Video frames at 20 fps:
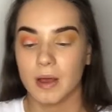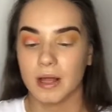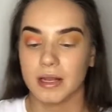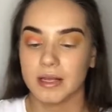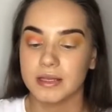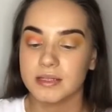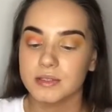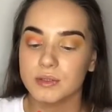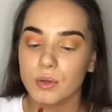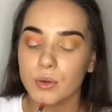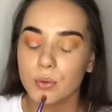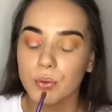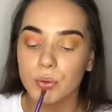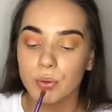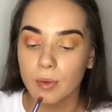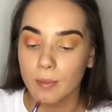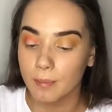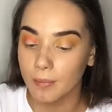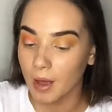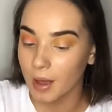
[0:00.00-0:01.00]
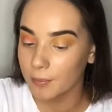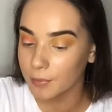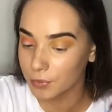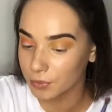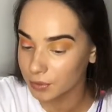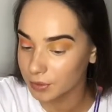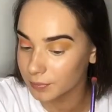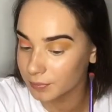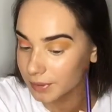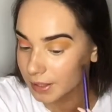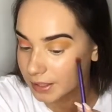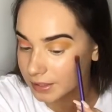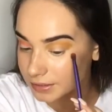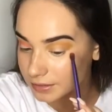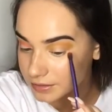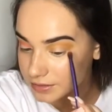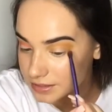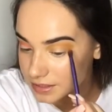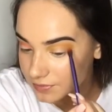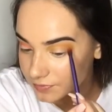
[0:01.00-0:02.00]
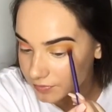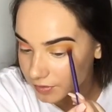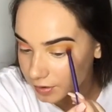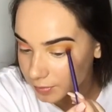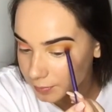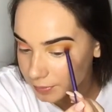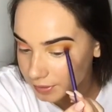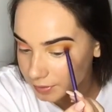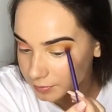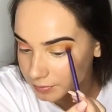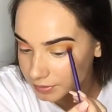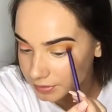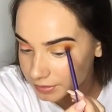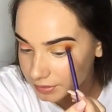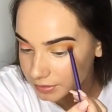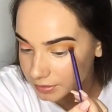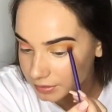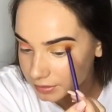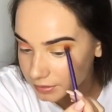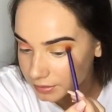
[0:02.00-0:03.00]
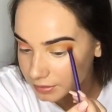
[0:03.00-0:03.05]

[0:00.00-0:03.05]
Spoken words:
palettes, but I'm not complaining because they're very pigmented.